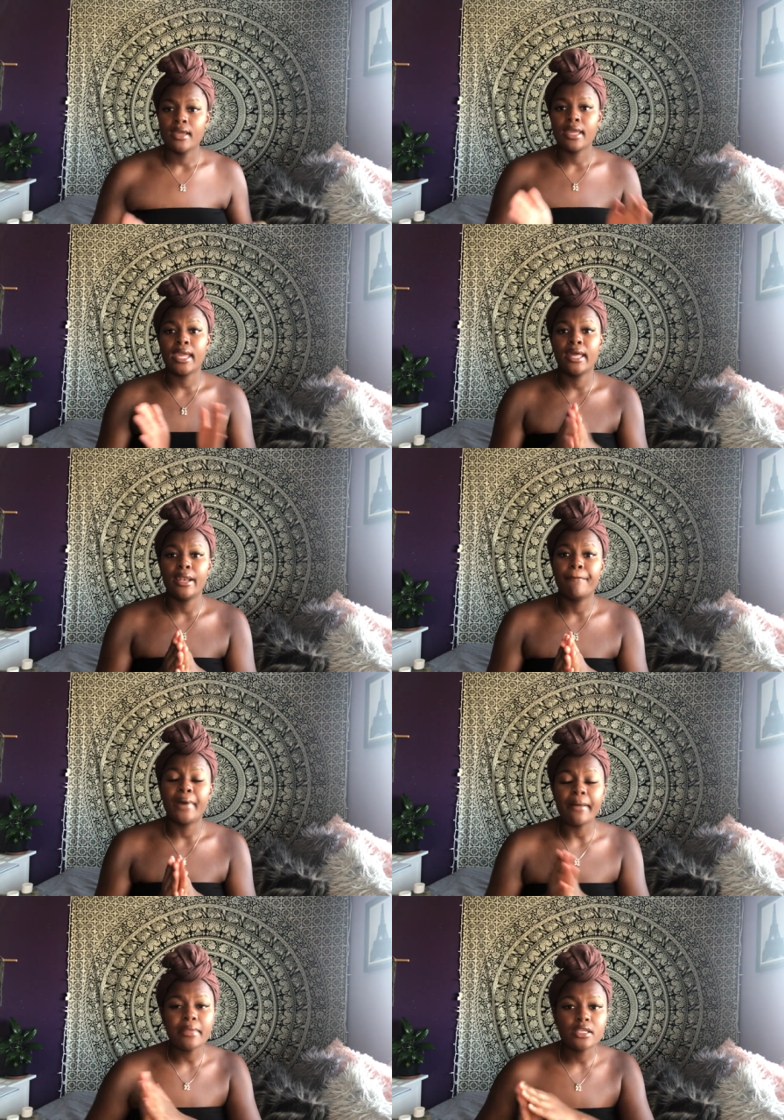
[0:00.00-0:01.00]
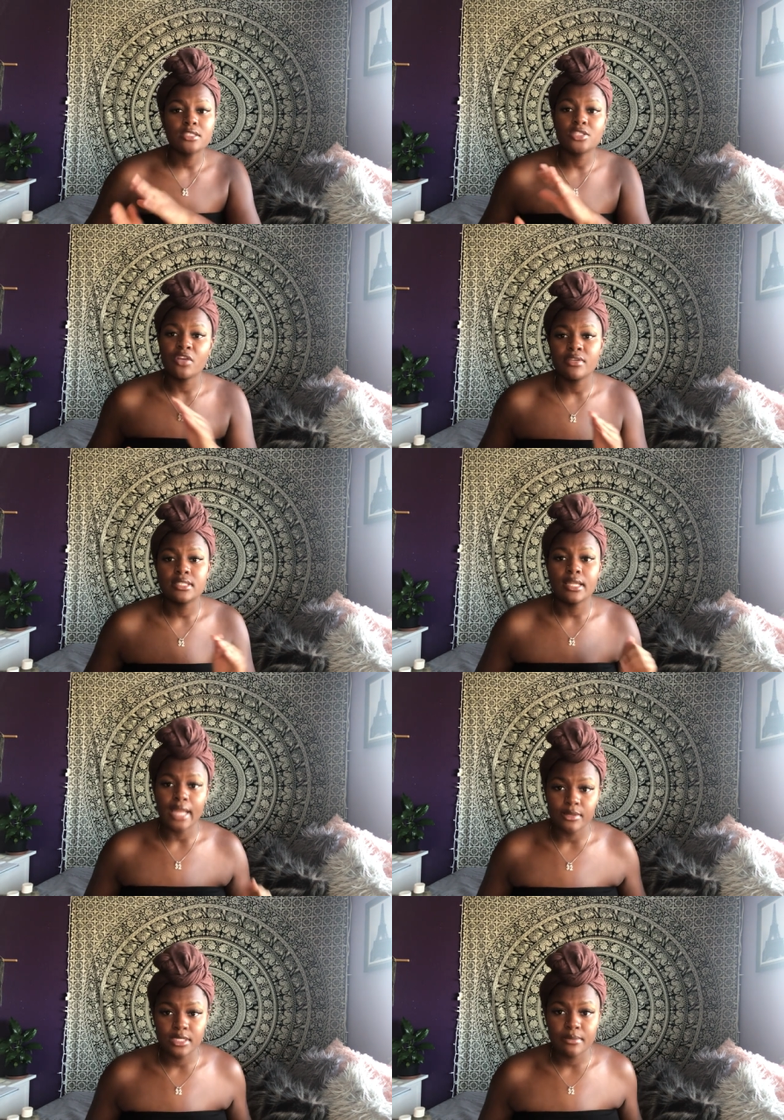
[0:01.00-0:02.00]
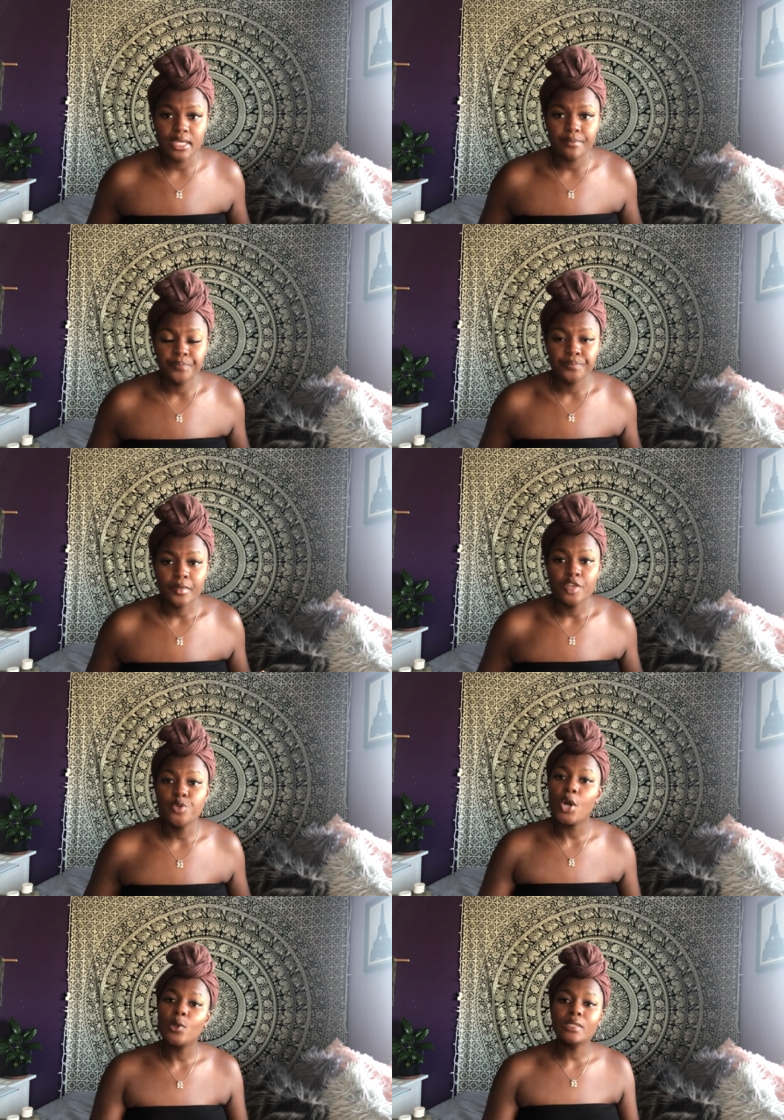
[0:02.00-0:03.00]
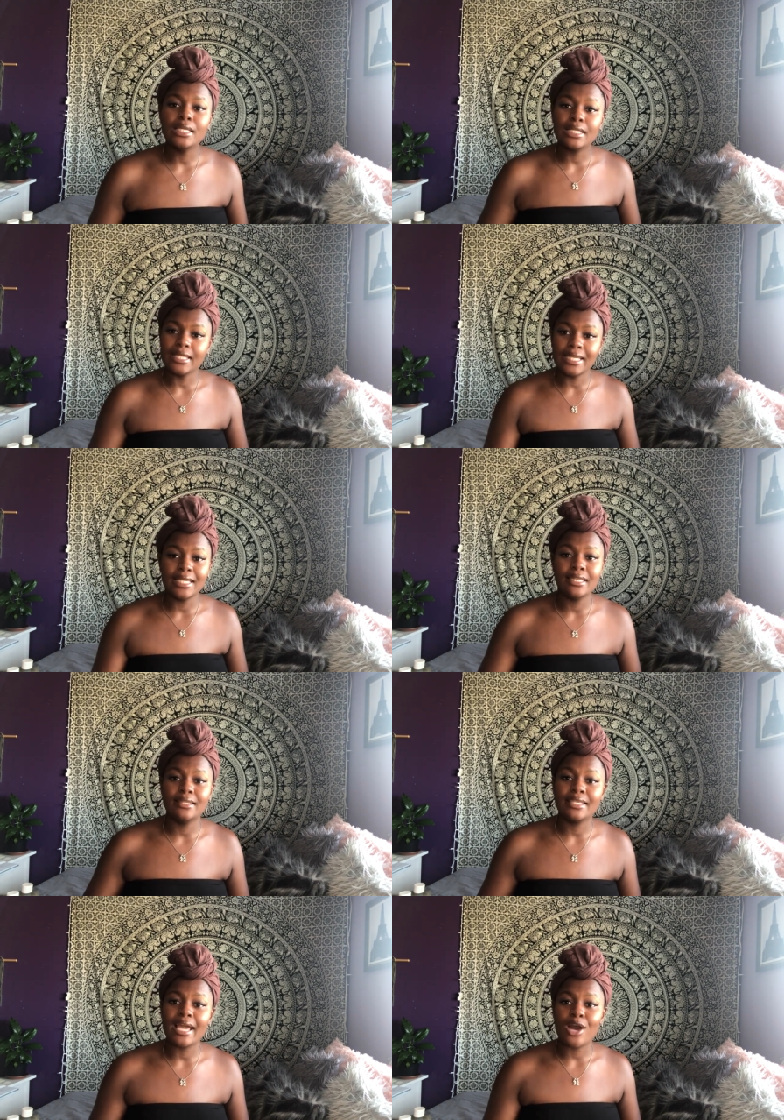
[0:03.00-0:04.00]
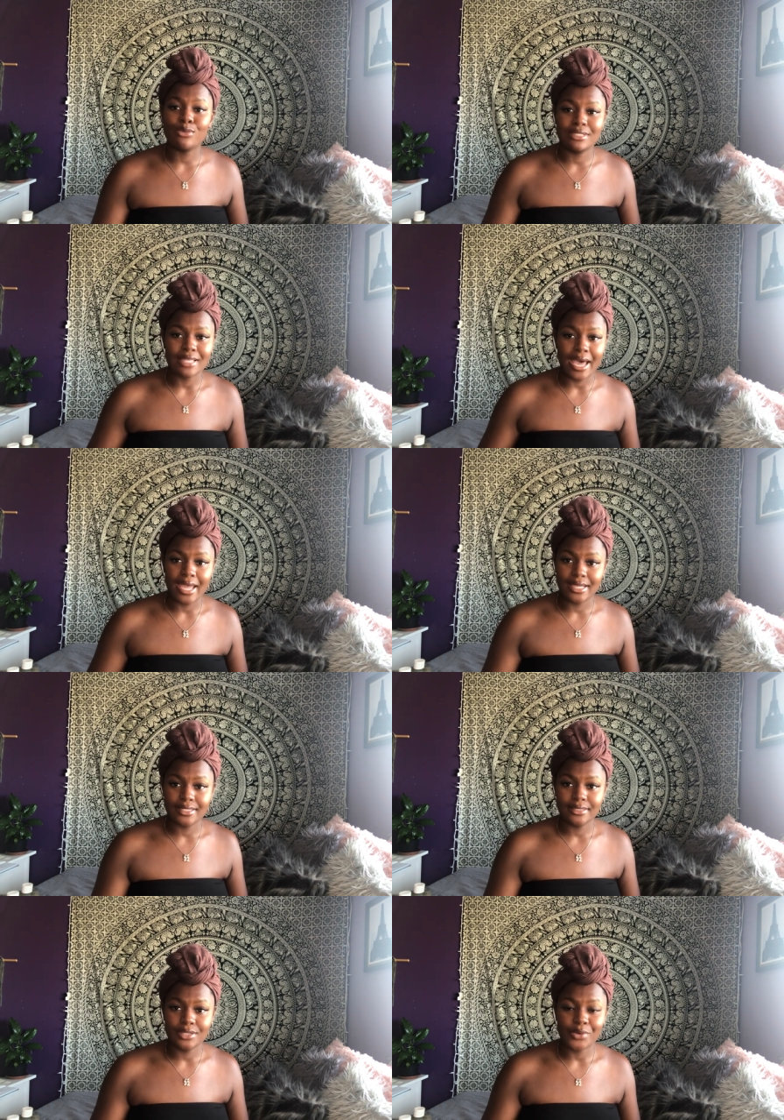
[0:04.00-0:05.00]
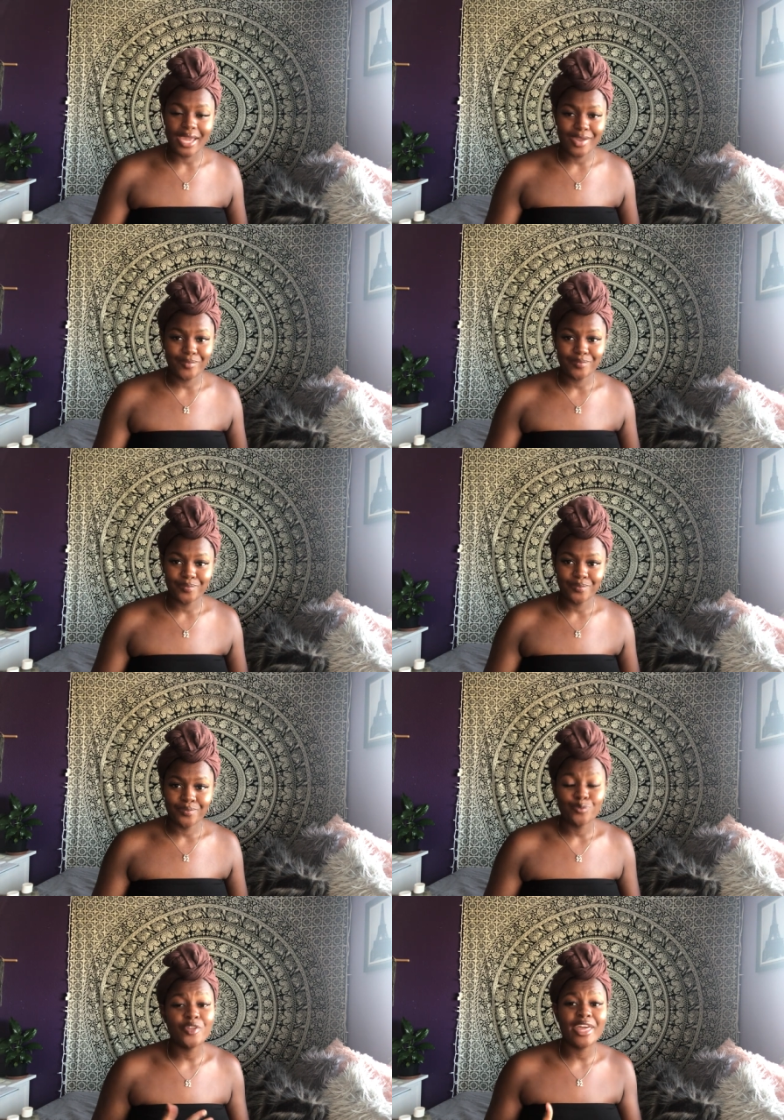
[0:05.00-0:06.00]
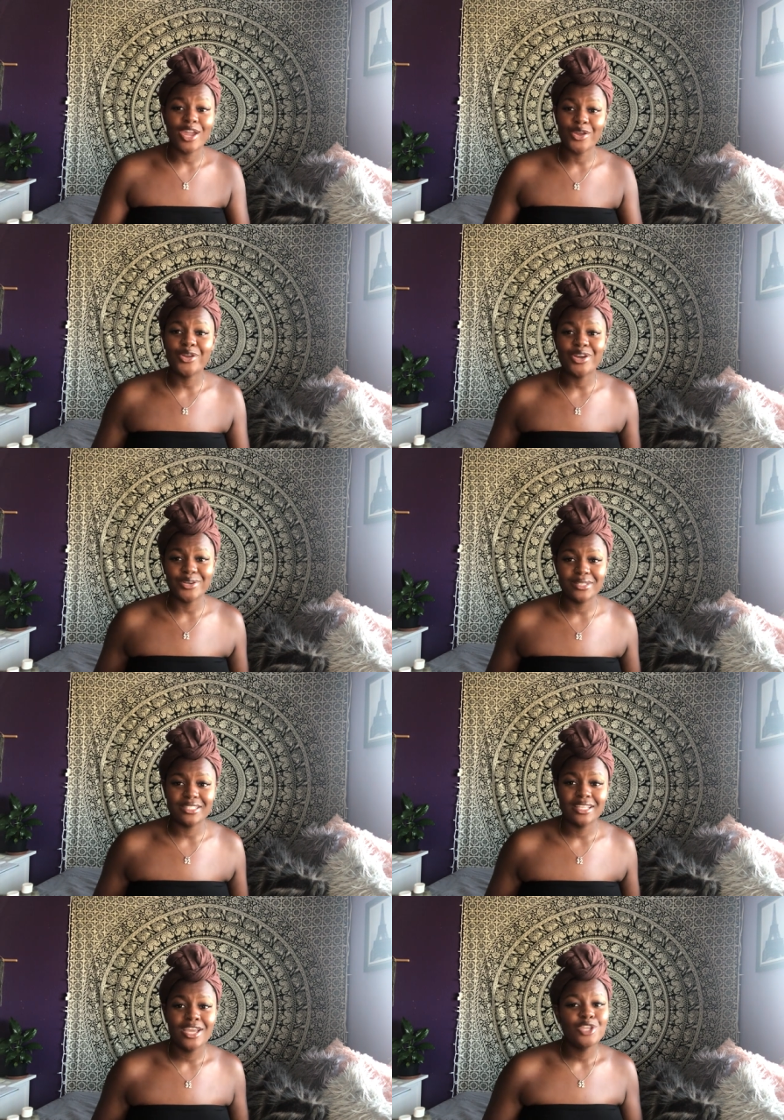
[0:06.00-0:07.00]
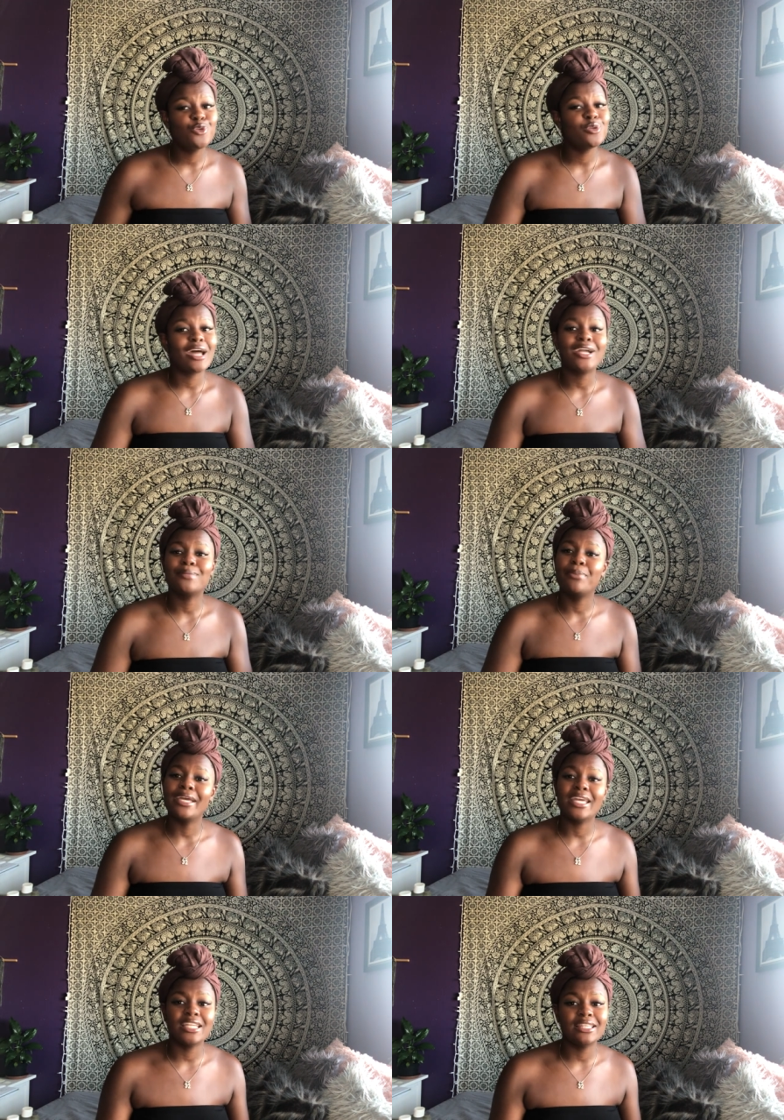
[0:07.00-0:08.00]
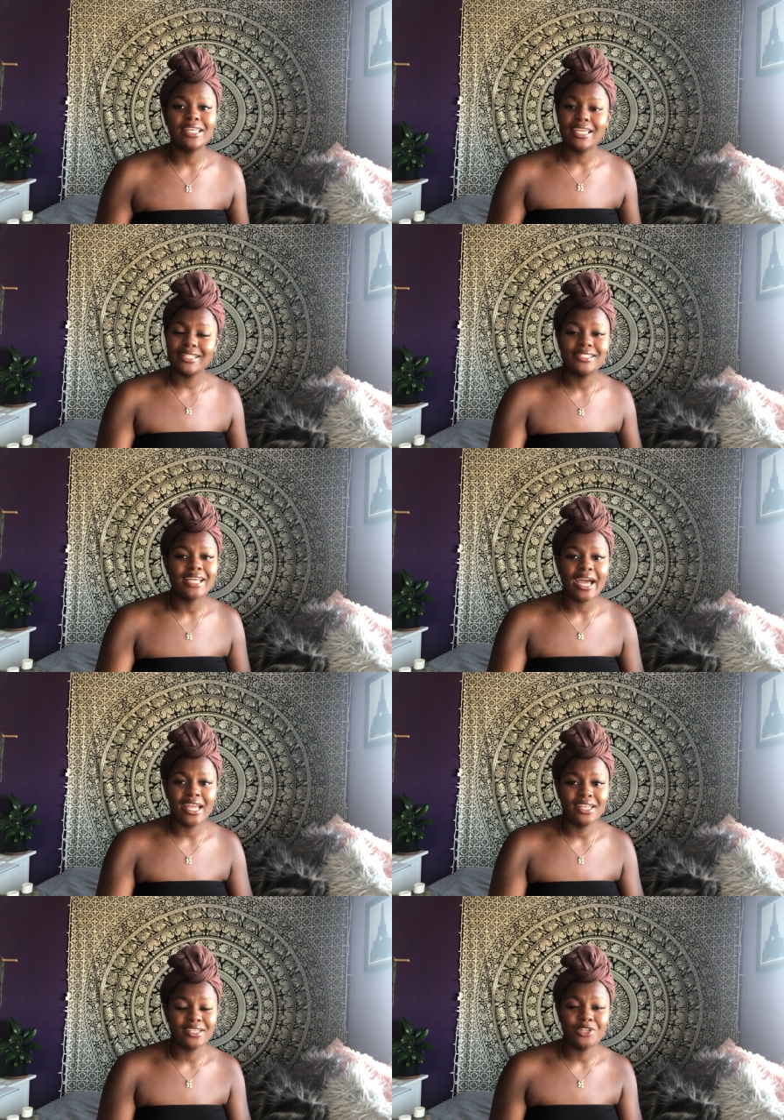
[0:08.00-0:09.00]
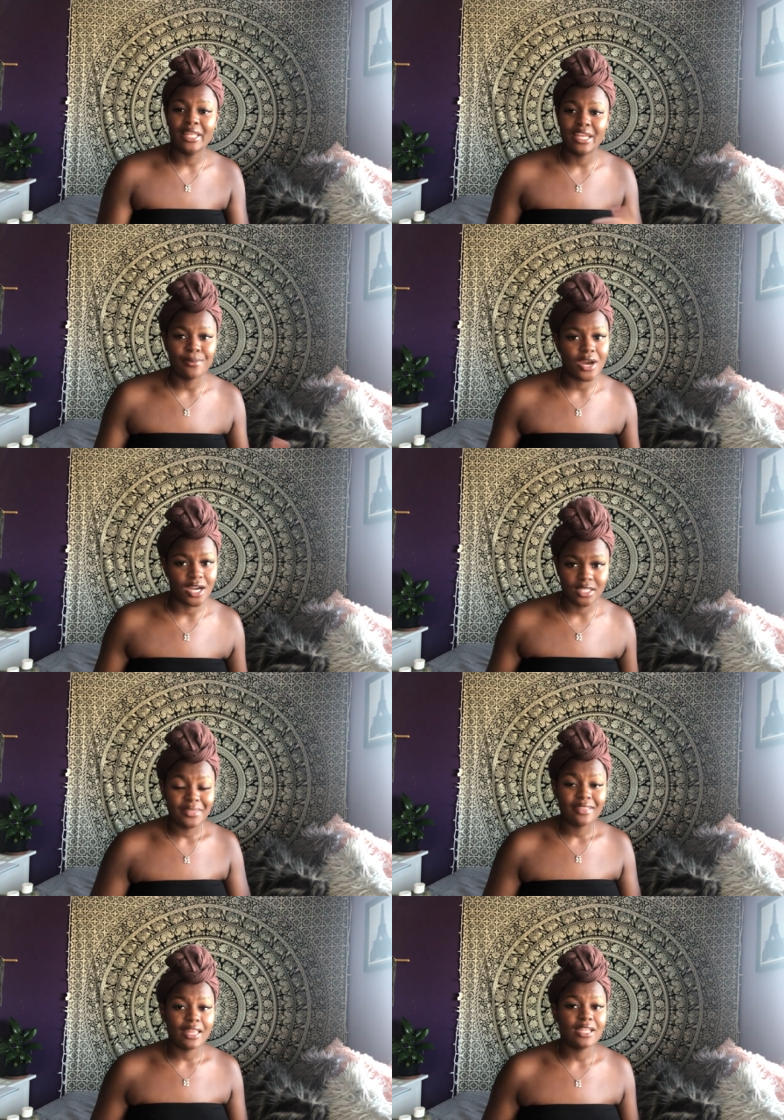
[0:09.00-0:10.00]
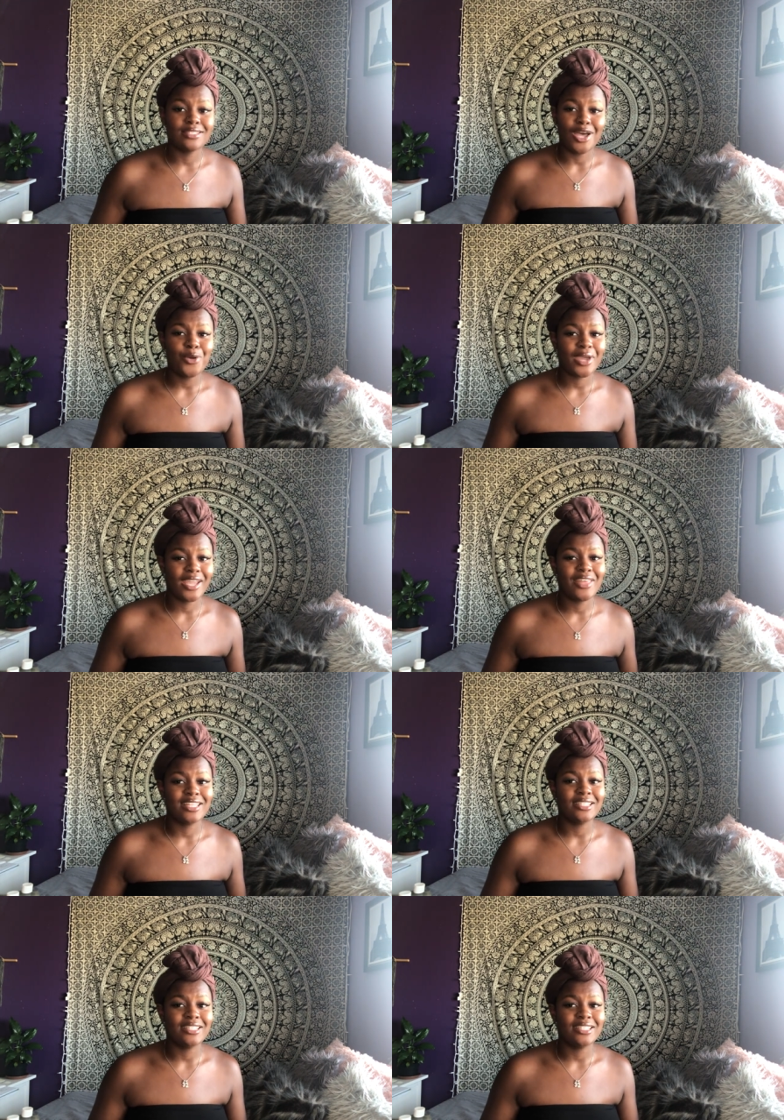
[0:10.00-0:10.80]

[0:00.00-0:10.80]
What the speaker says: And public service announcement, you only clean the outside, okay? Where the hair grows. You do not put anything inside your lady parts. That is not okay, that is